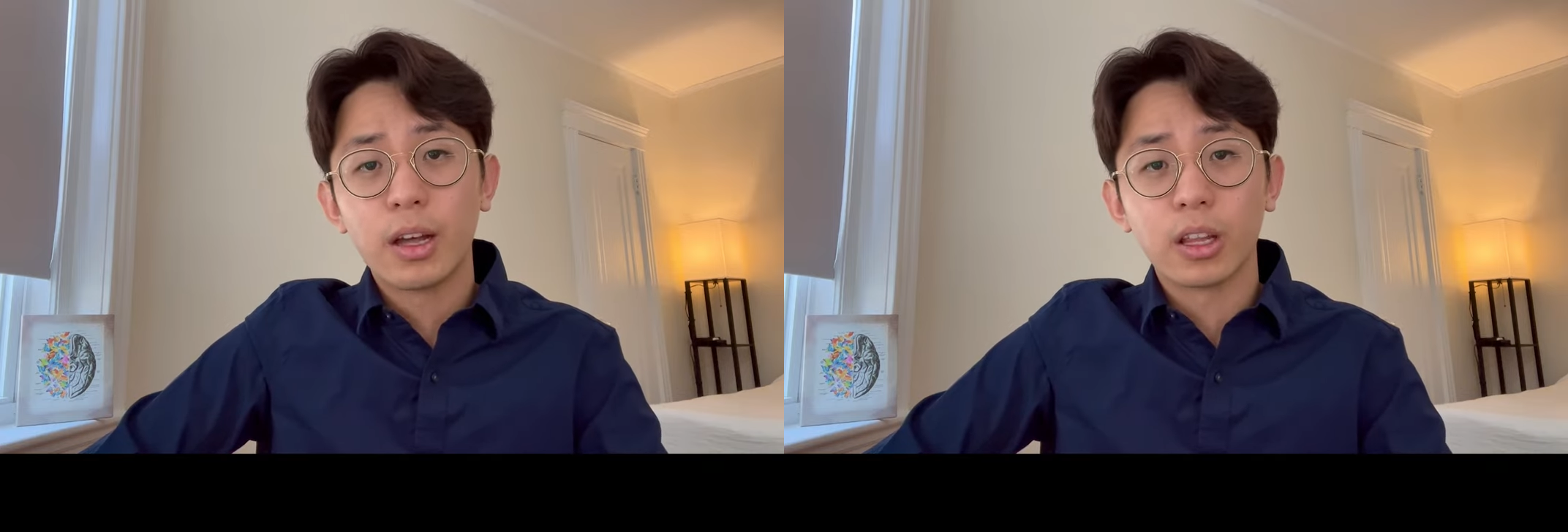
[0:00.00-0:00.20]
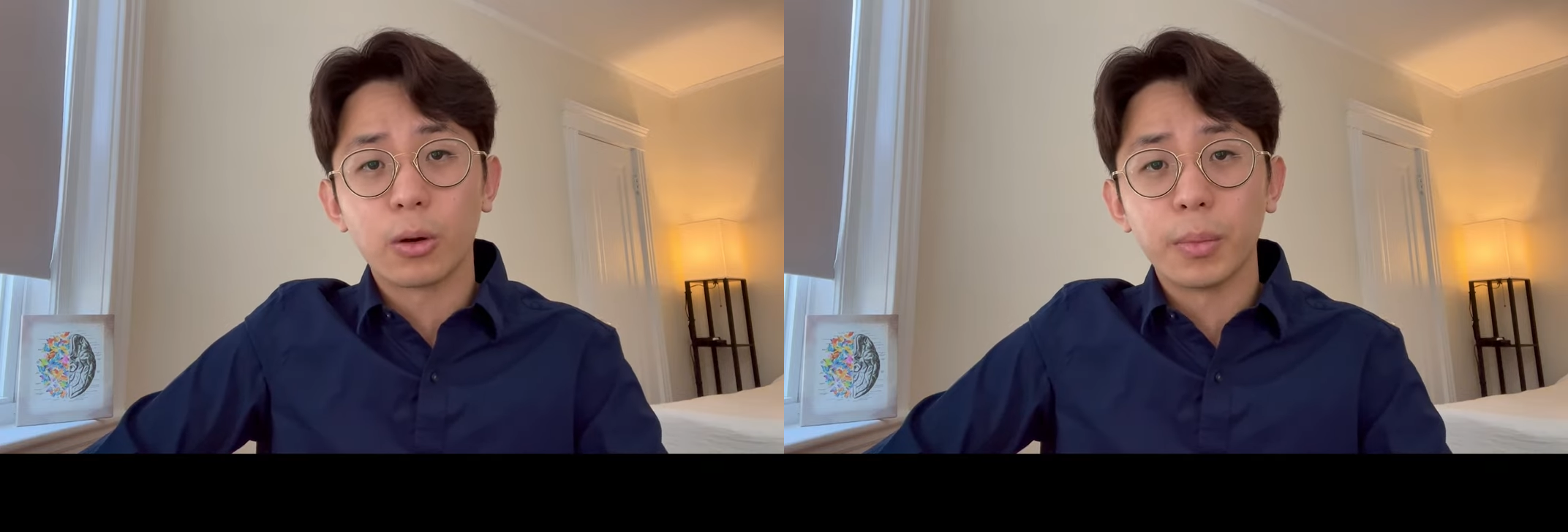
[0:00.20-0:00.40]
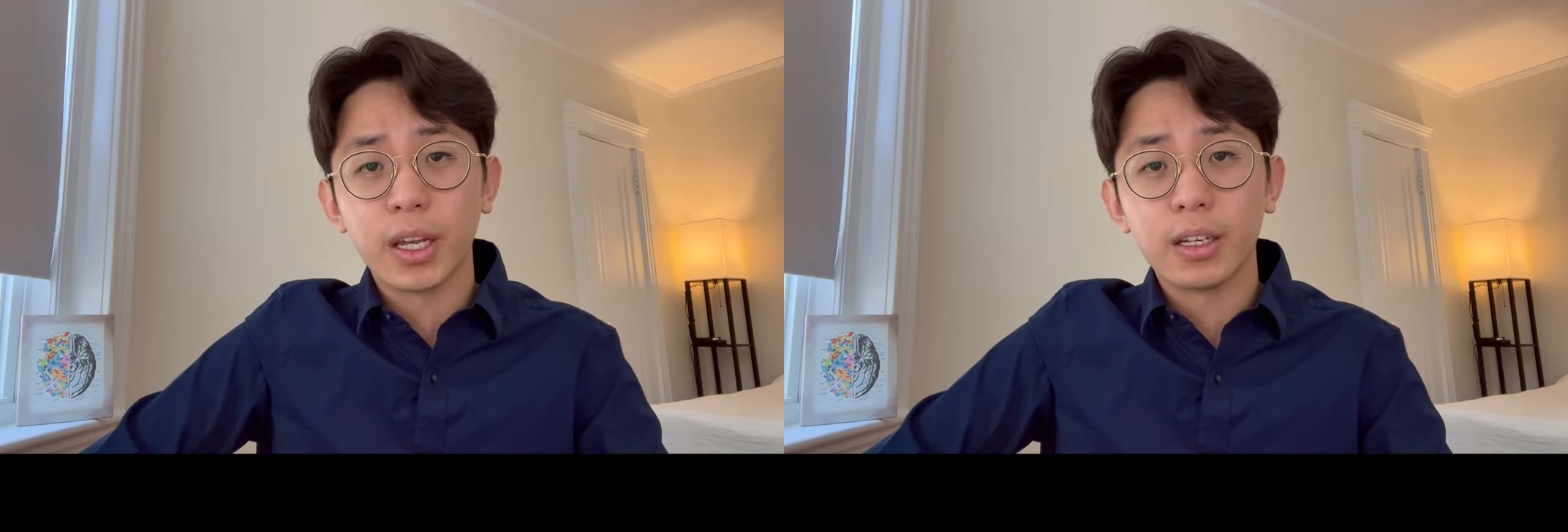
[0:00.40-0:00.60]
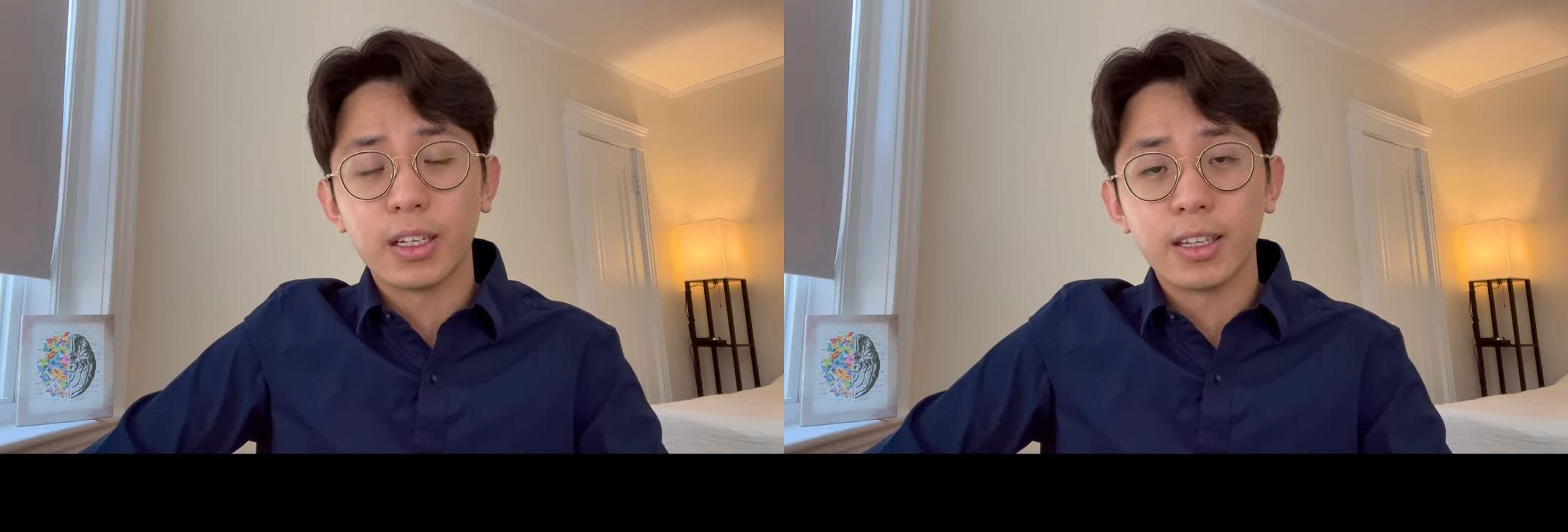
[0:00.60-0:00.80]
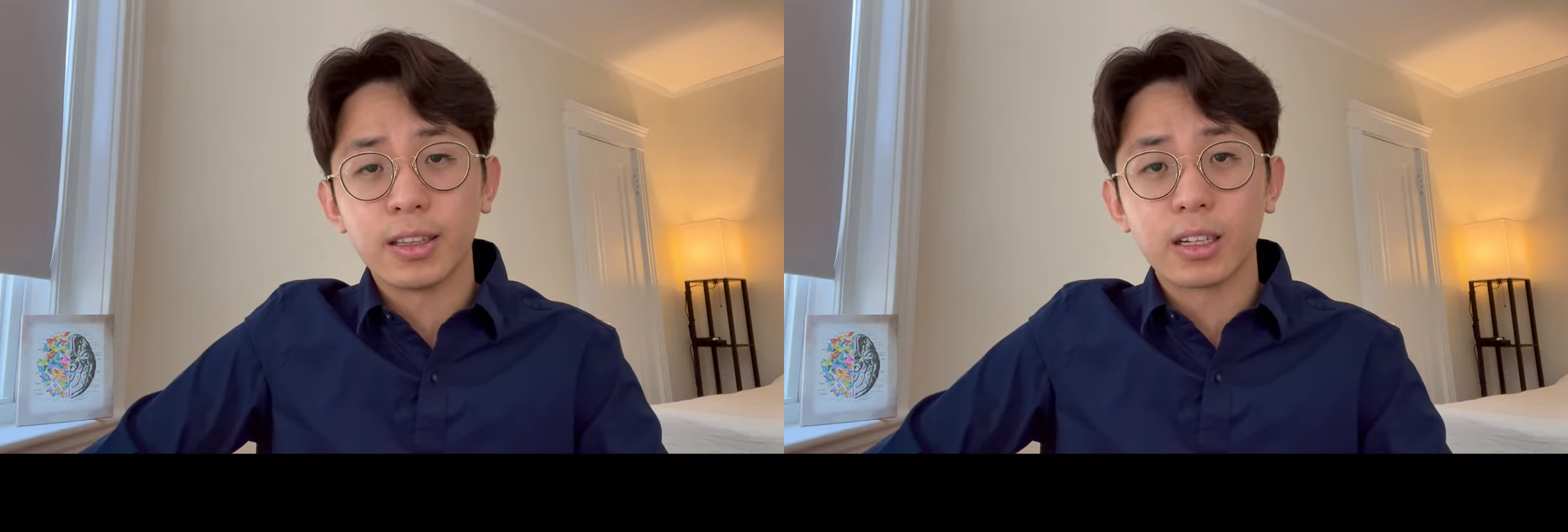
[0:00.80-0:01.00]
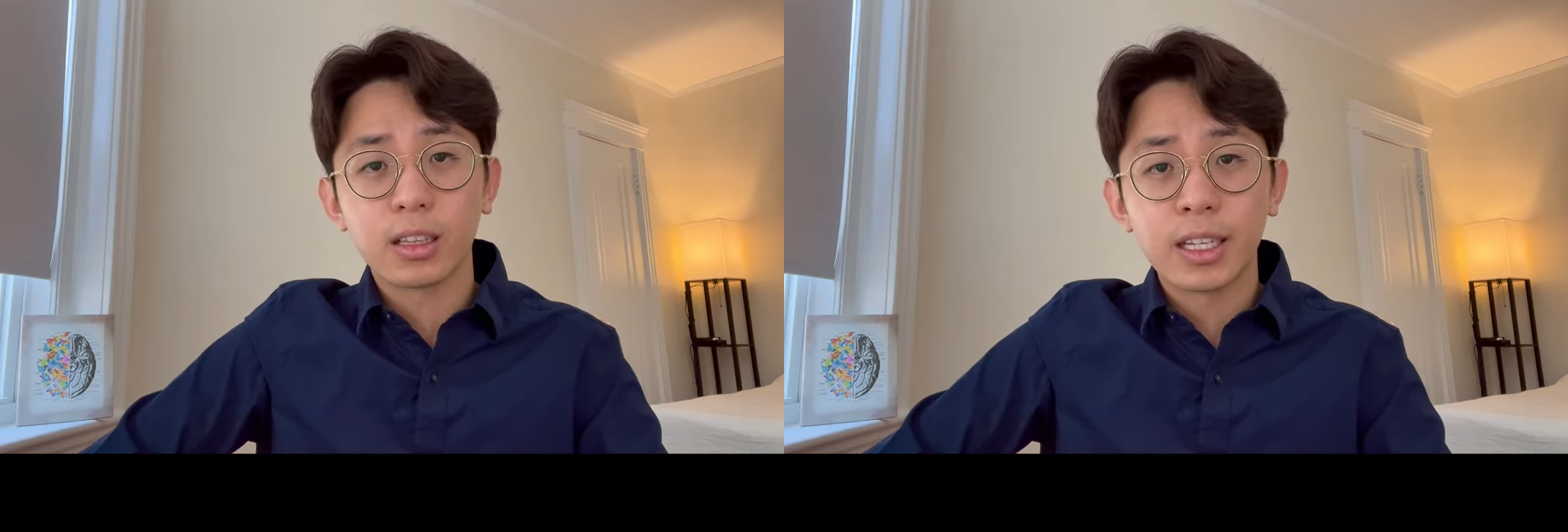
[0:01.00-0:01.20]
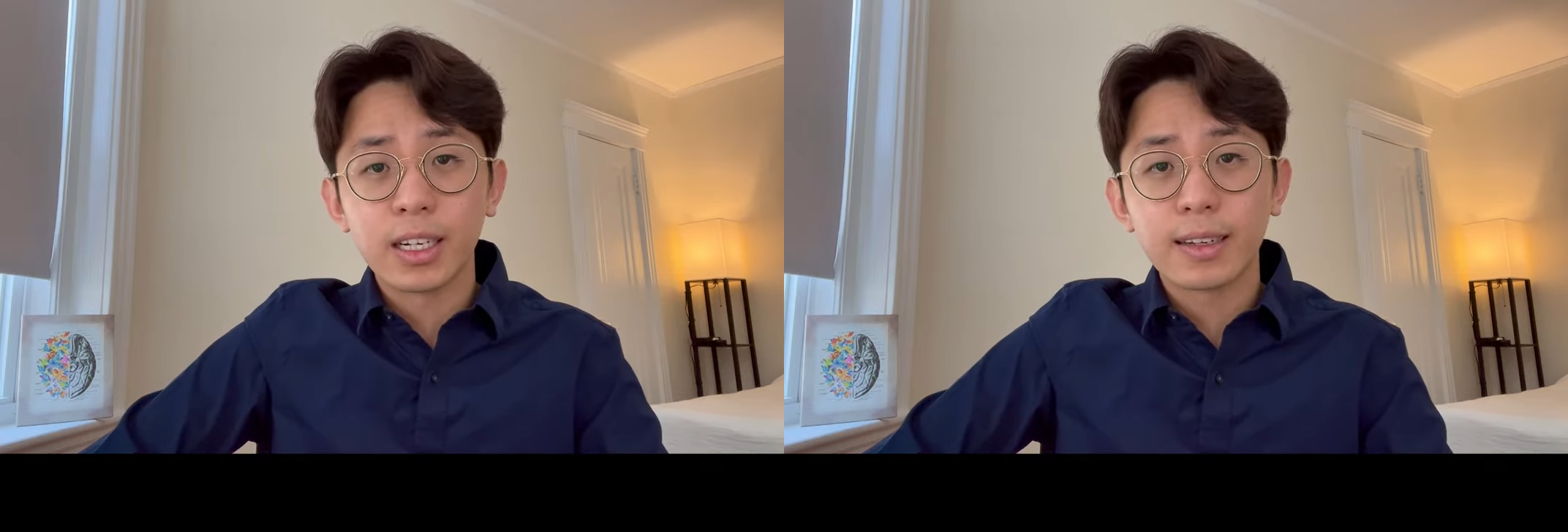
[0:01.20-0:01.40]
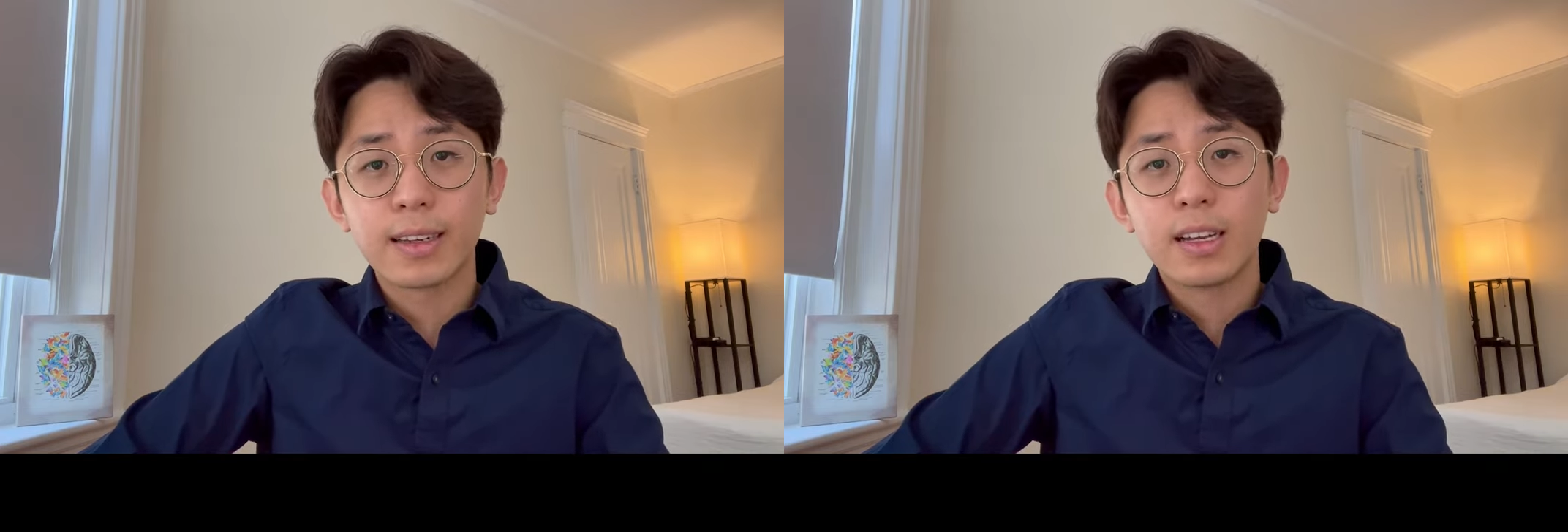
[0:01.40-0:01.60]
that are made in the
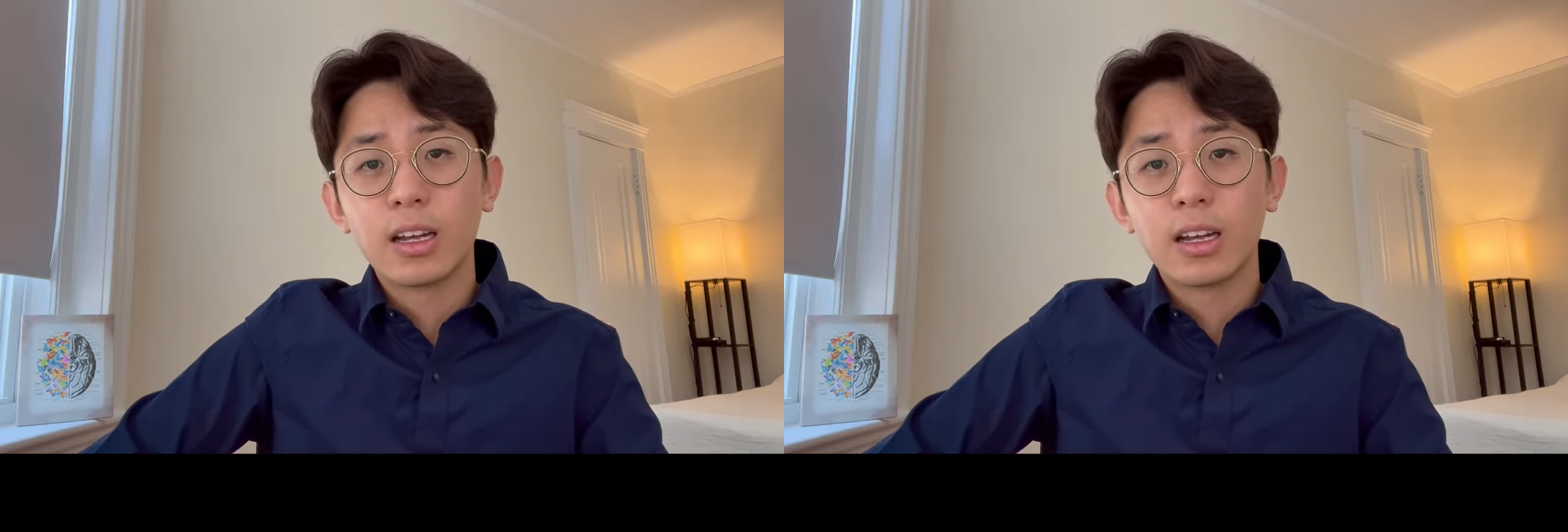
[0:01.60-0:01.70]
clinic.